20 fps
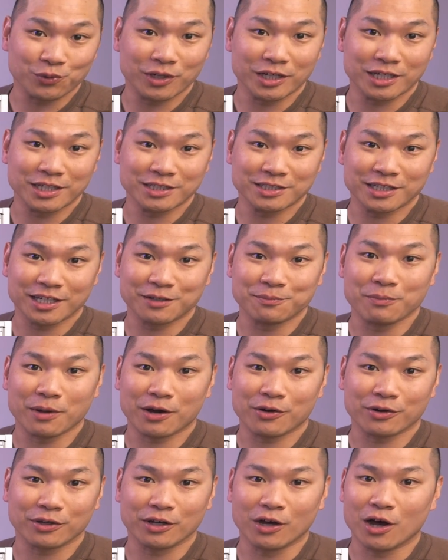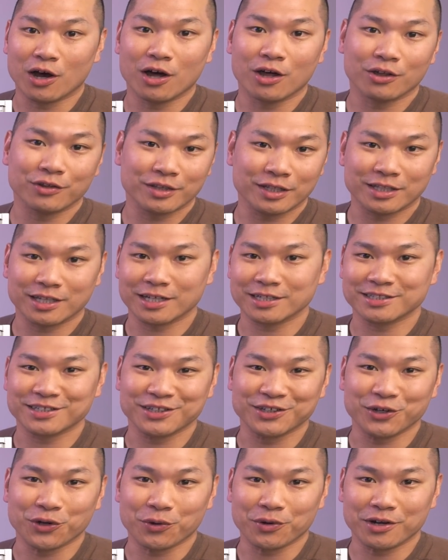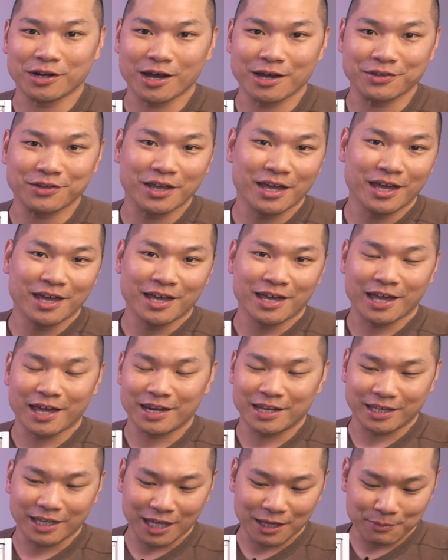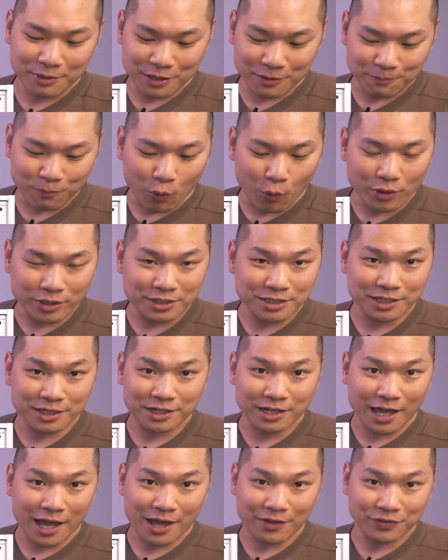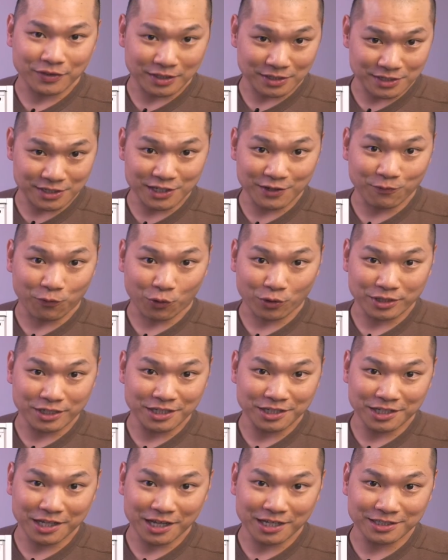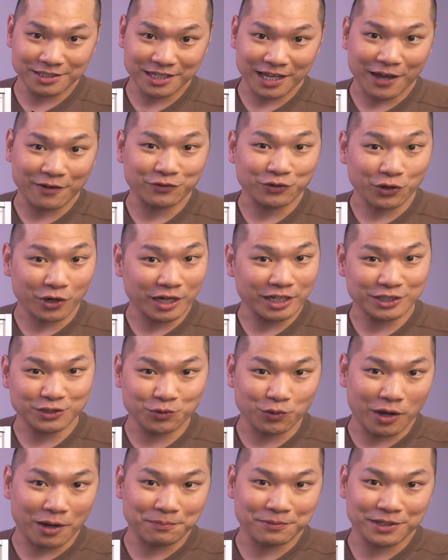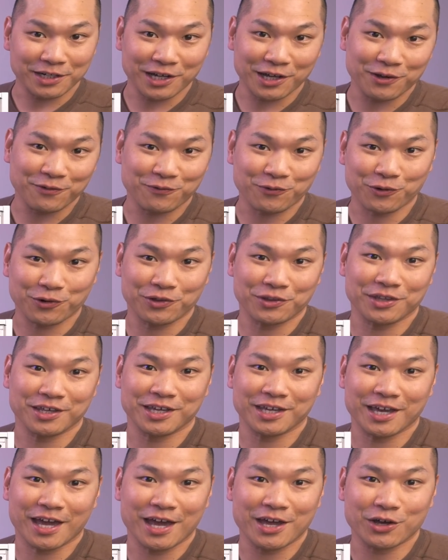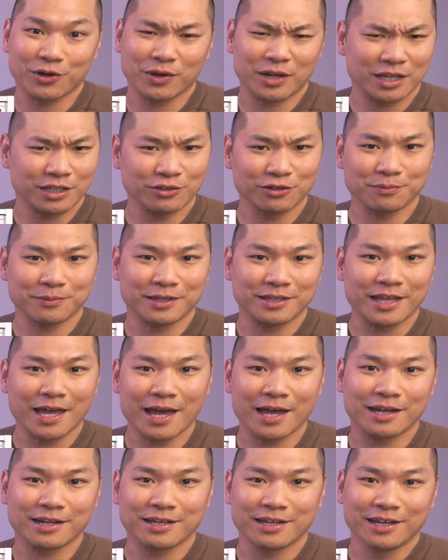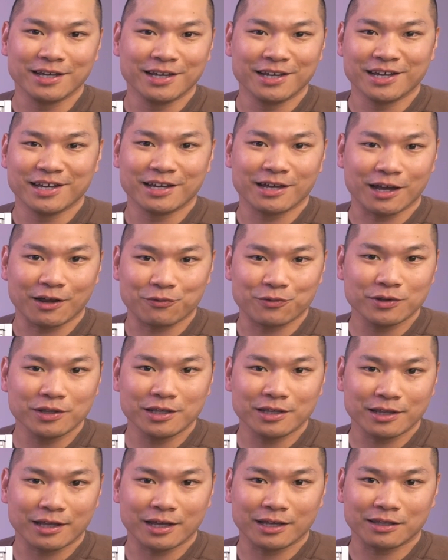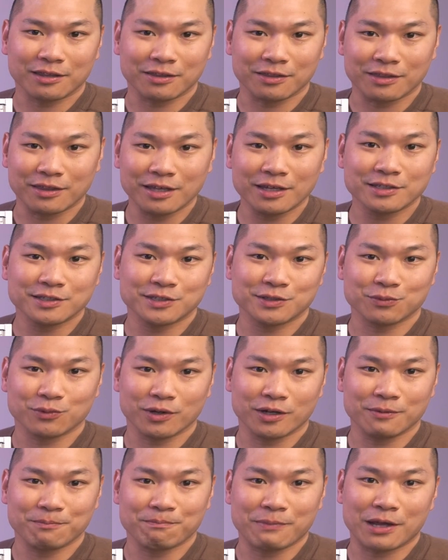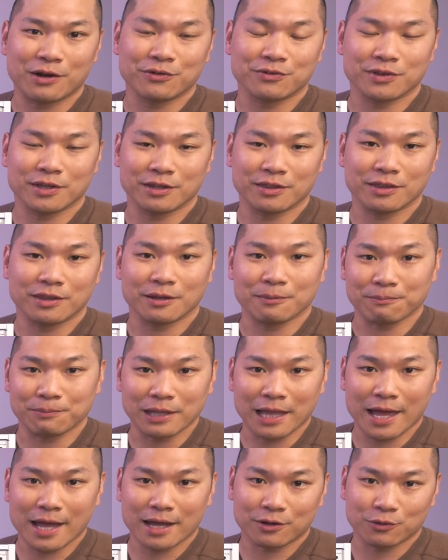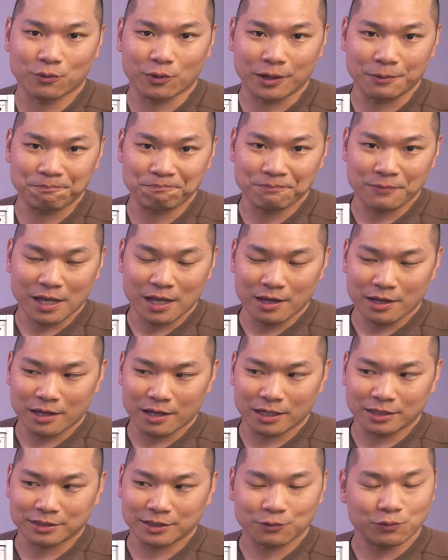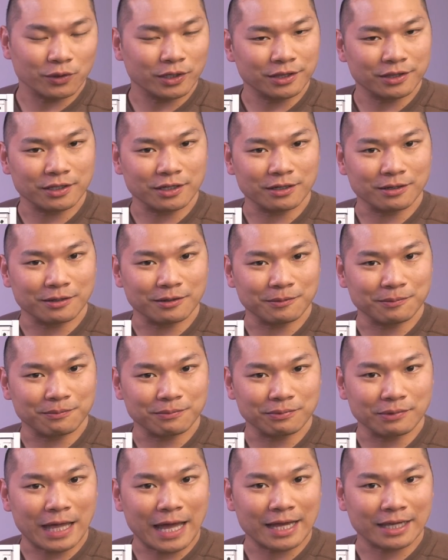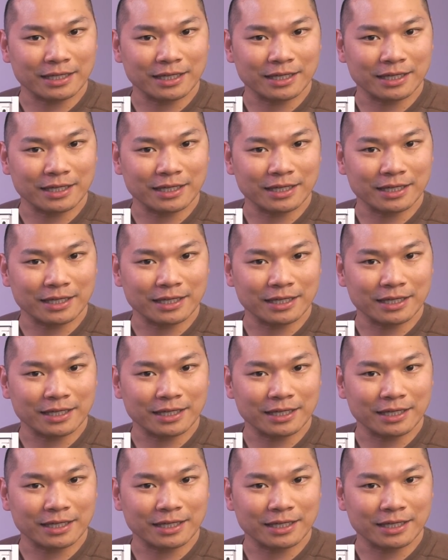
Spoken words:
was admiring all the testing going on, and he came in and pointed at the C14S after I swapped it out for the AIO, and he told me, "Dad, I really like this one better than the black one. And I said, what, the black